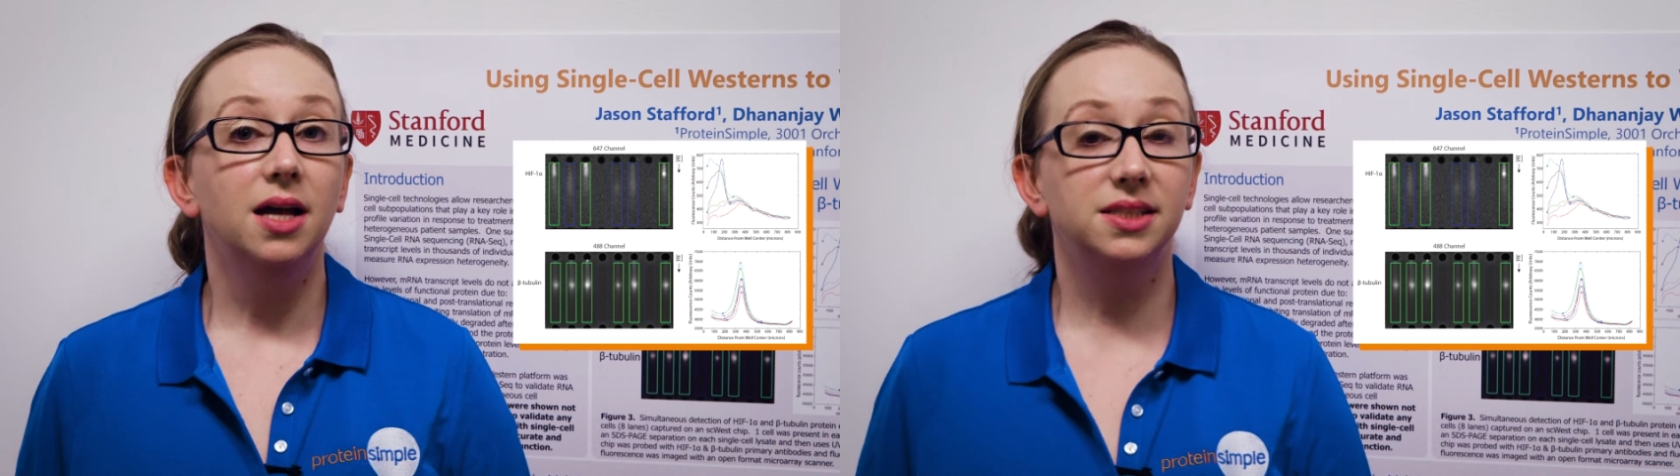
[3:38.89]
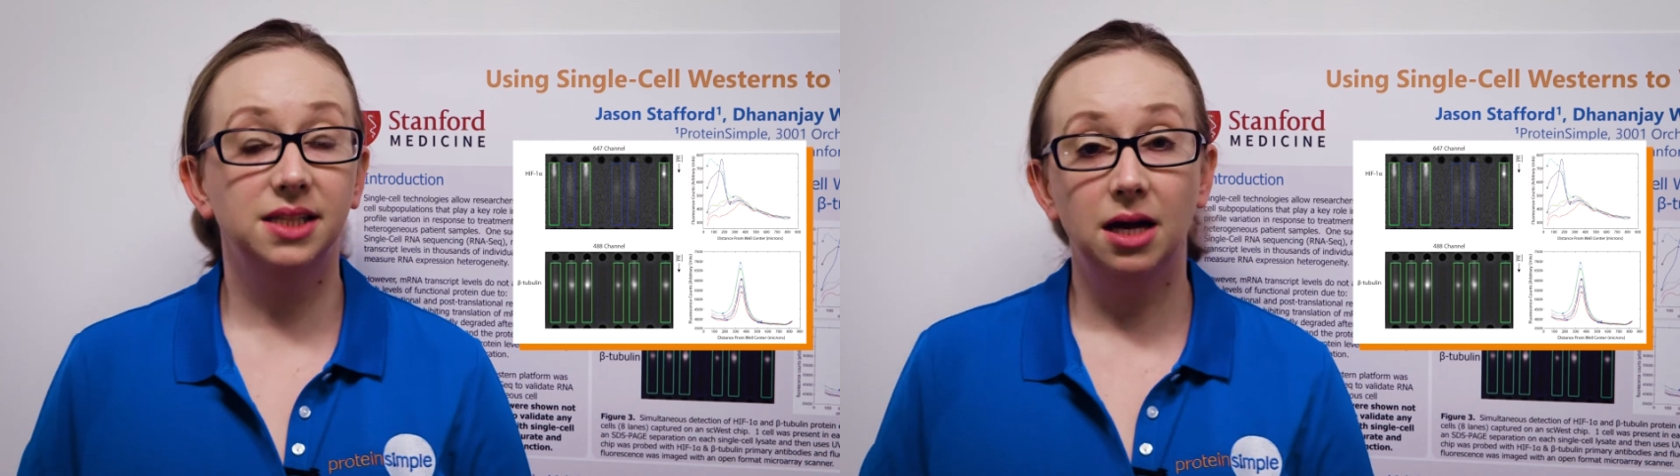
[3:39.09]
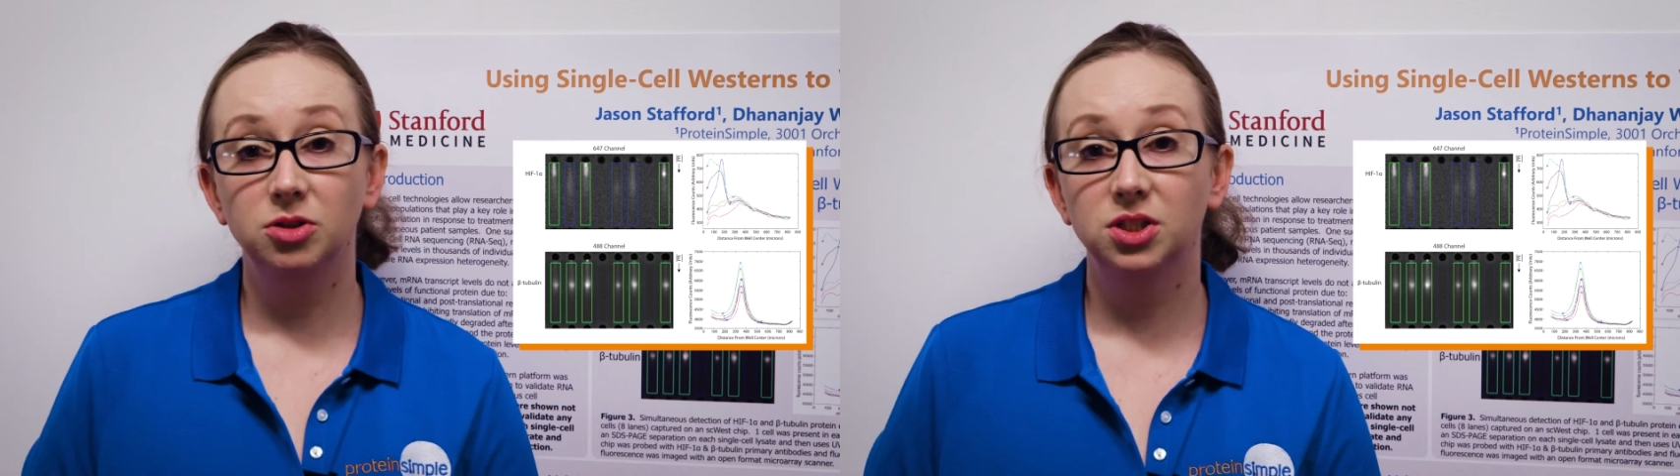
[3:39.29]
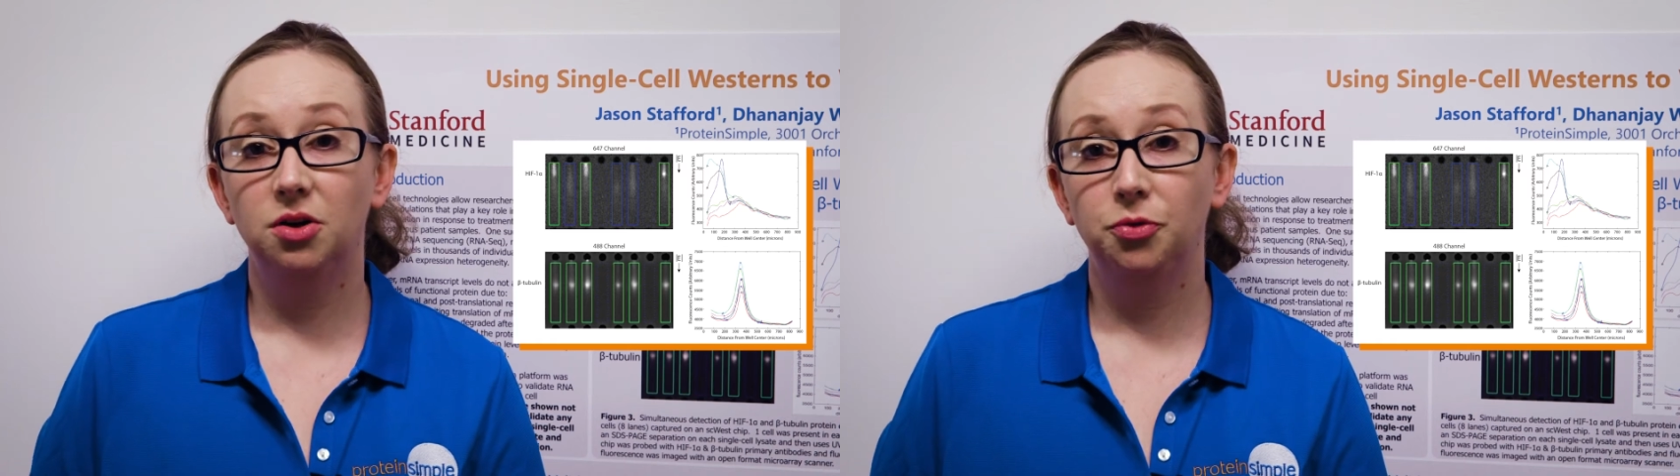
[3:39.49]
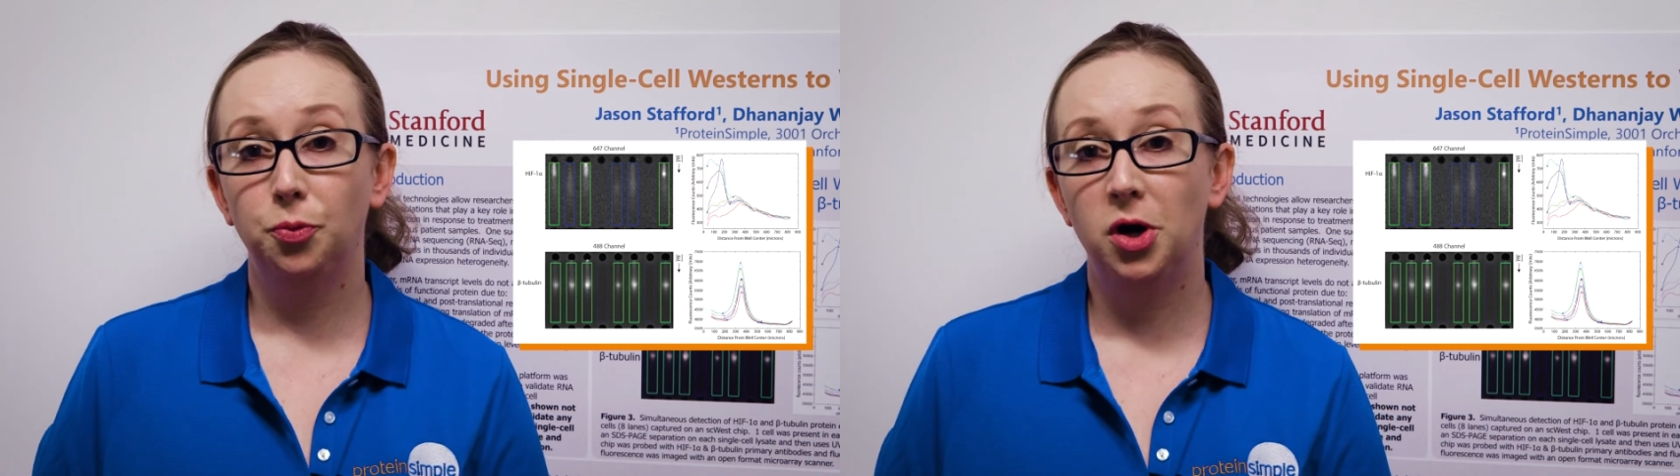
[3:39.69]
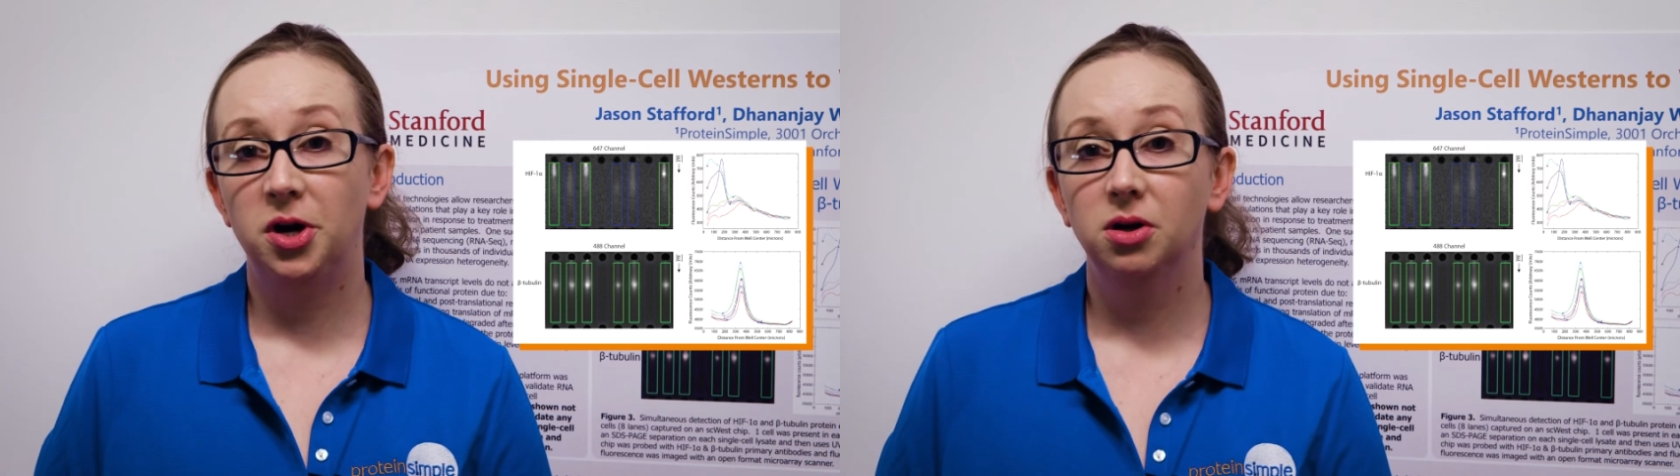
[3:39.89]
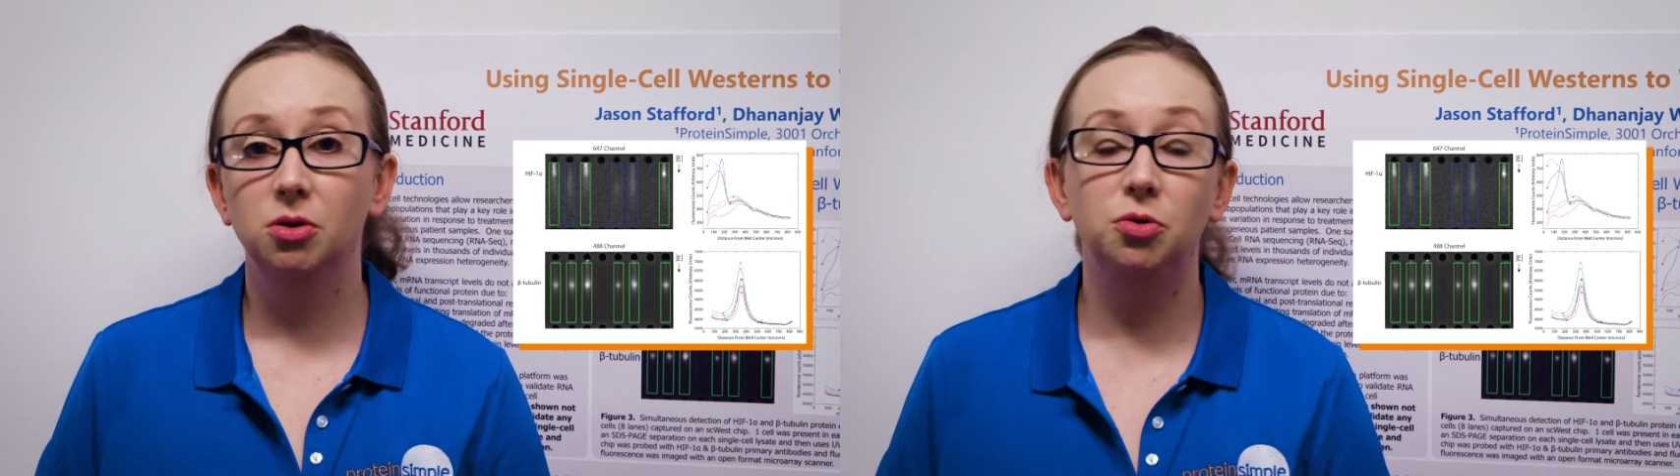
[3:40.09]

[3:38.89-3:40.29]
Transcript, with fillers: Scout software